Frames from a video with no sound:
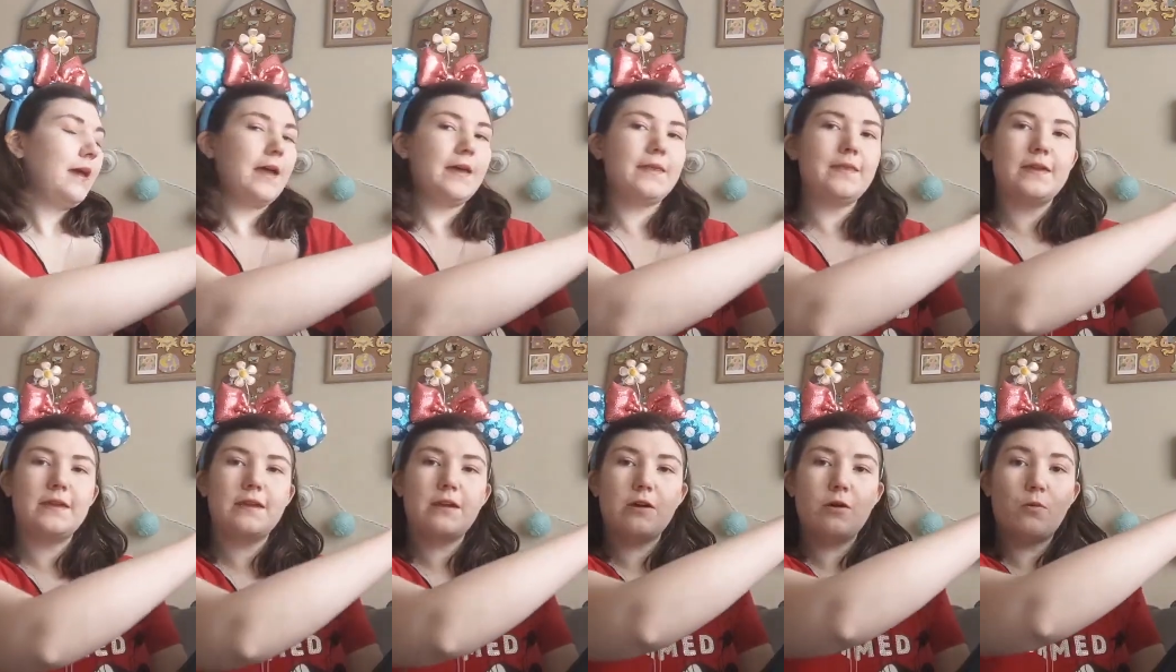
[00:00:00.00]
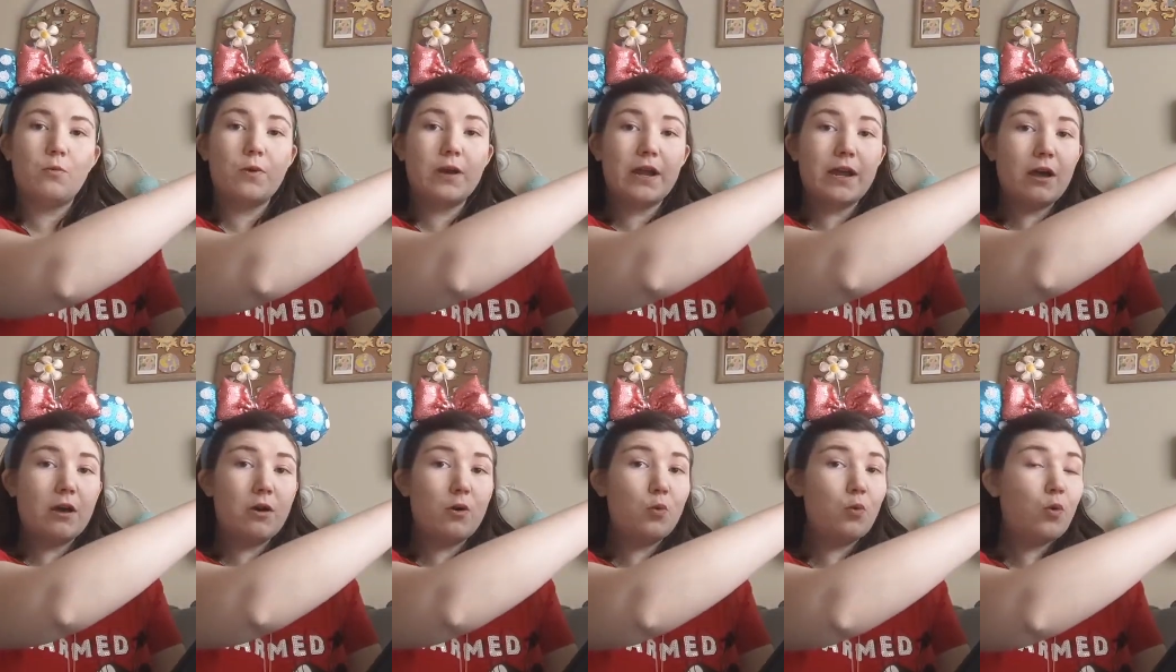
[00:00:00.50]
And then what
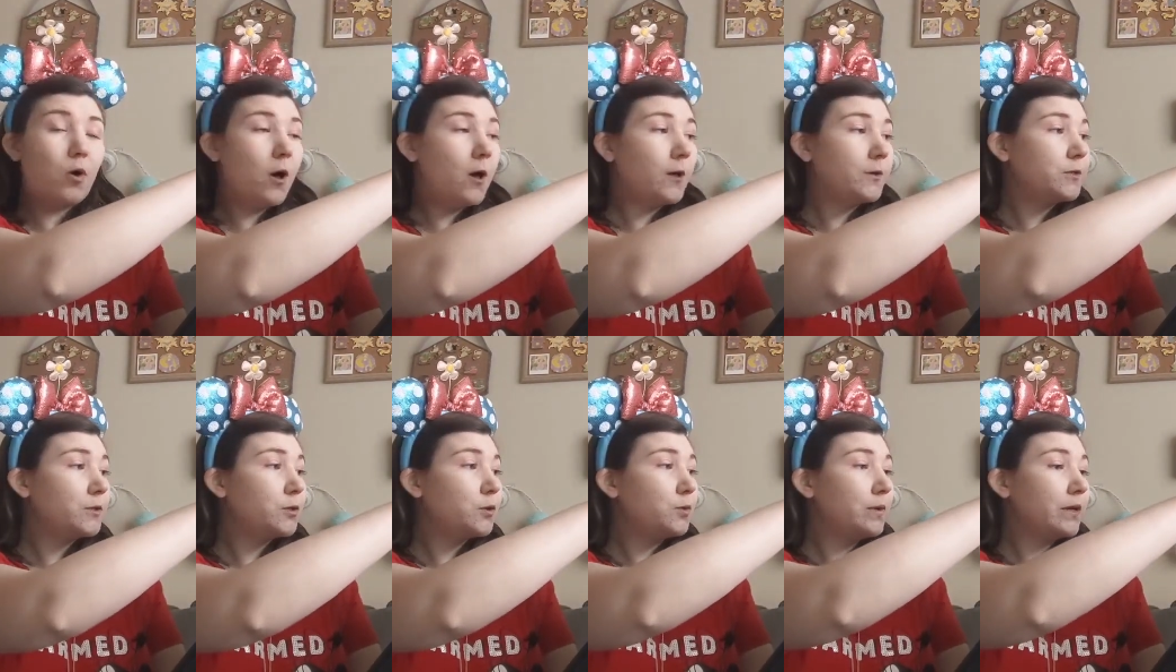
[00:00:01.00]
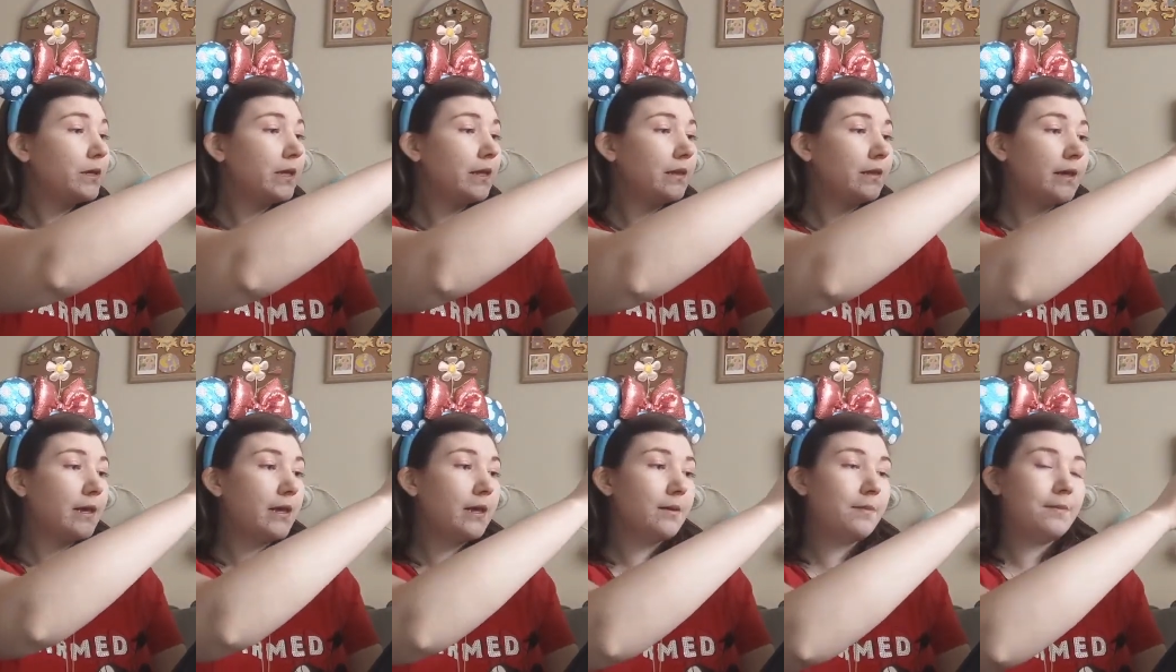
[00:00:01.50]
I also really
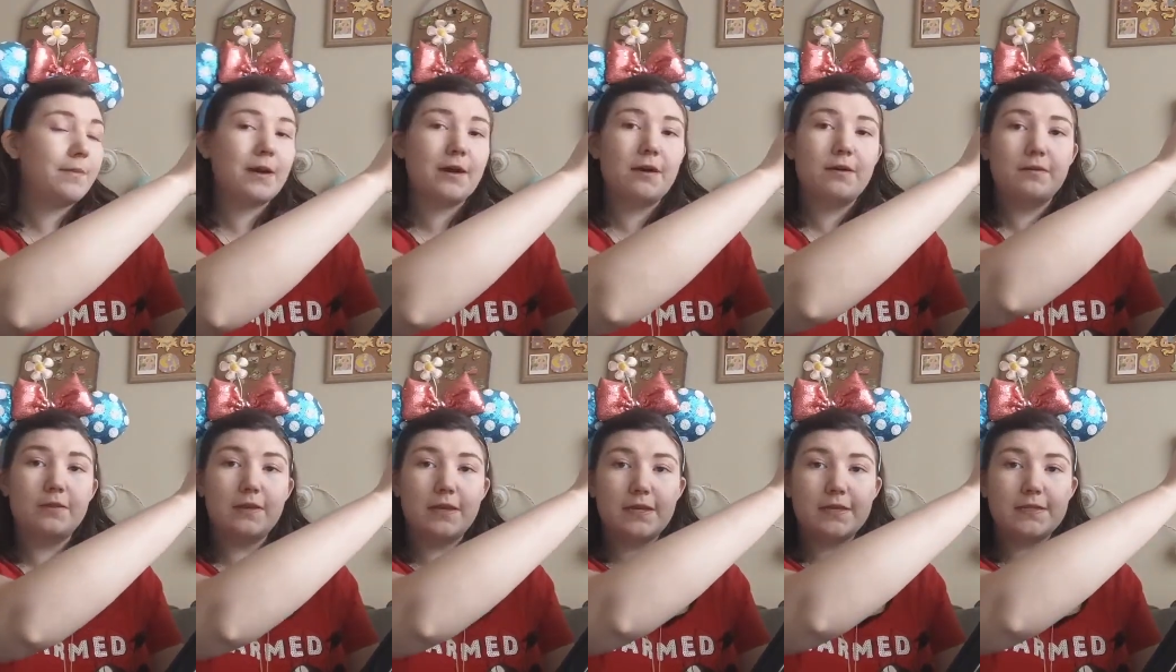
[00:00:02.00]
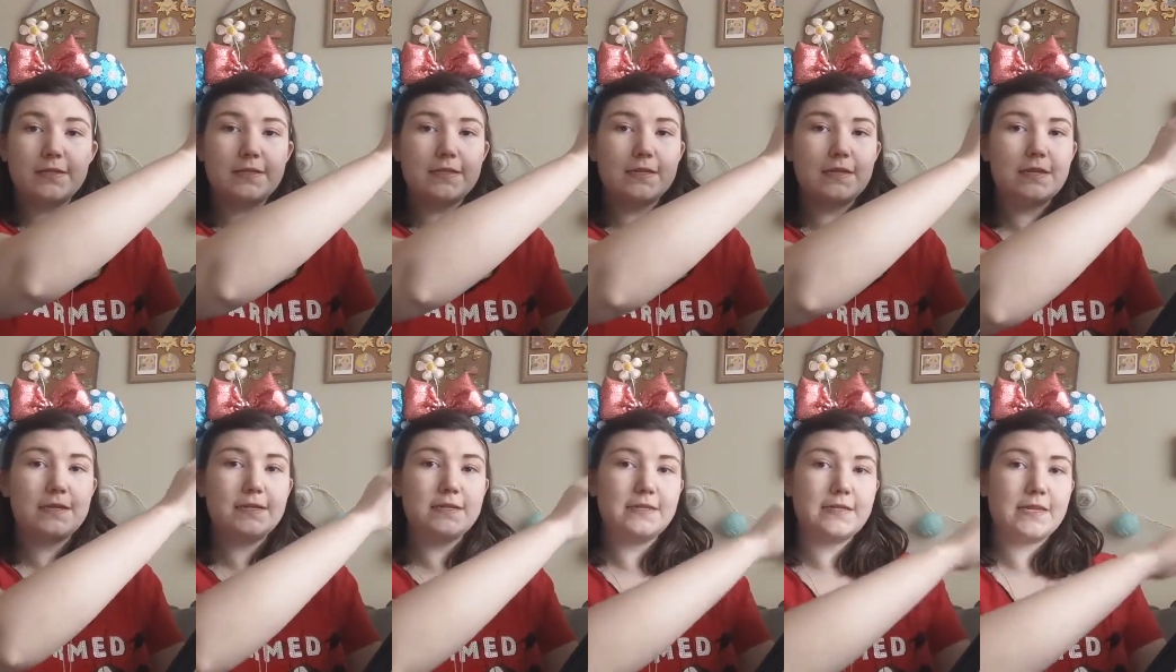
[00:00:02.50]
like about this
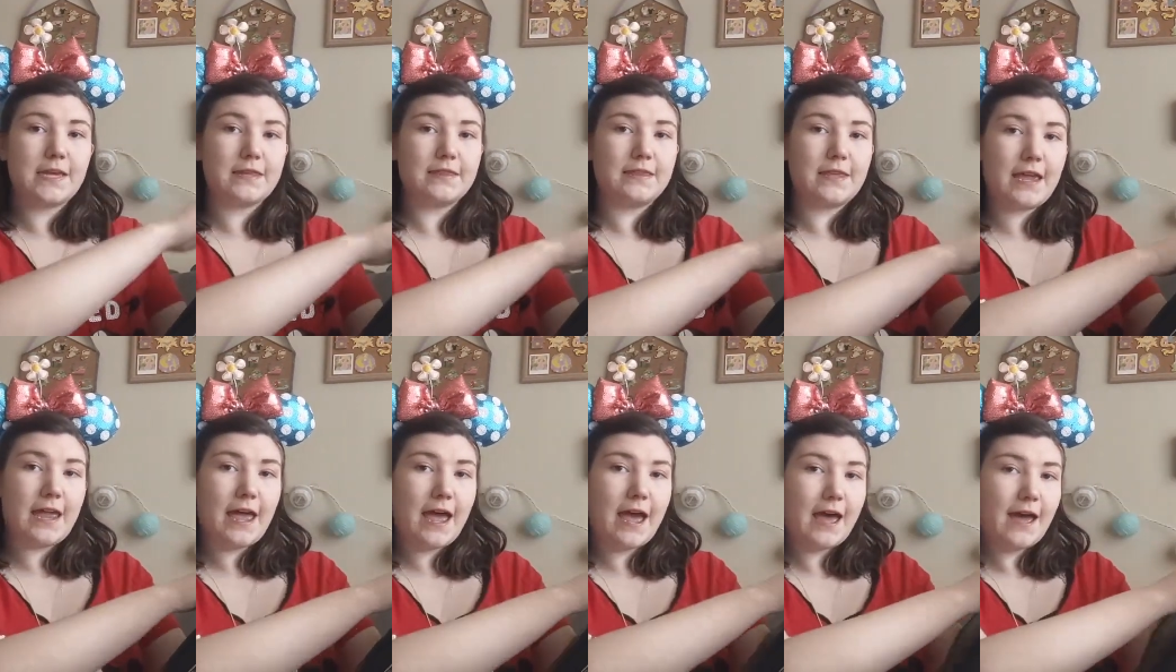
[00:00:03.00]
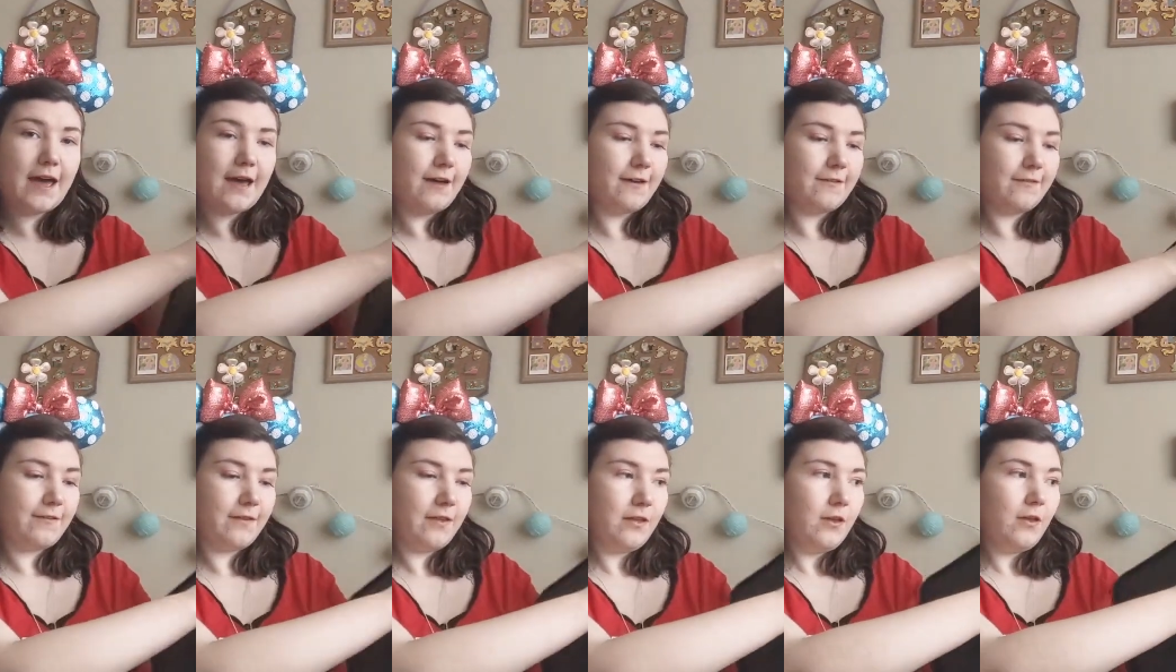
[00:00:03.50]
is that they
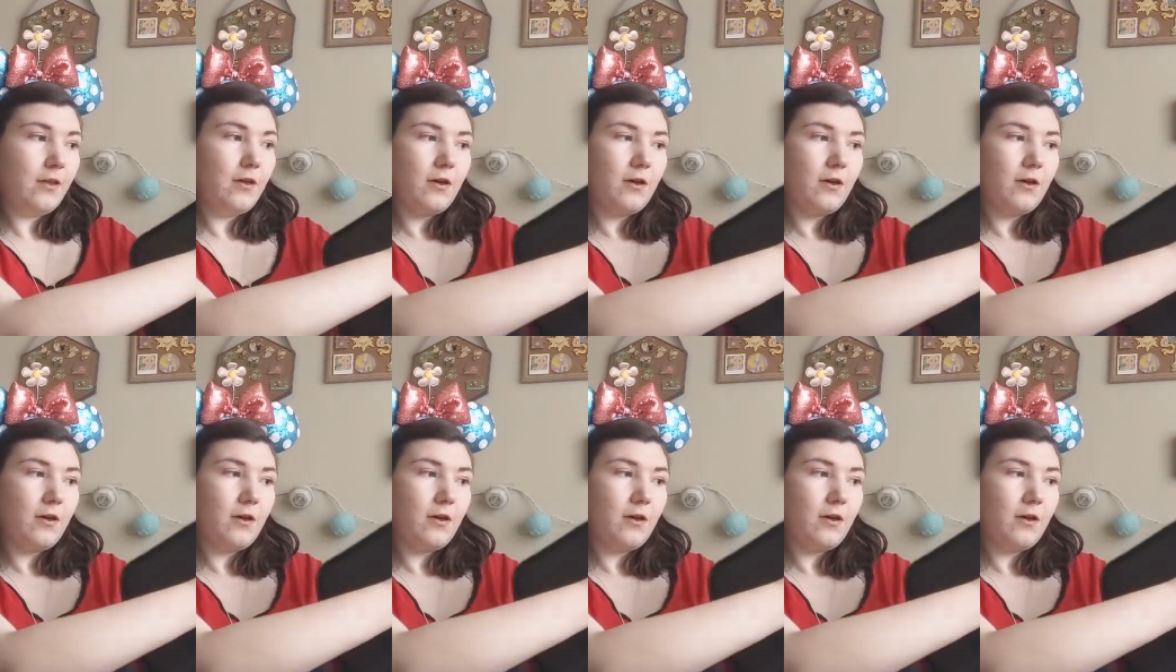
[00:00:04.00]
have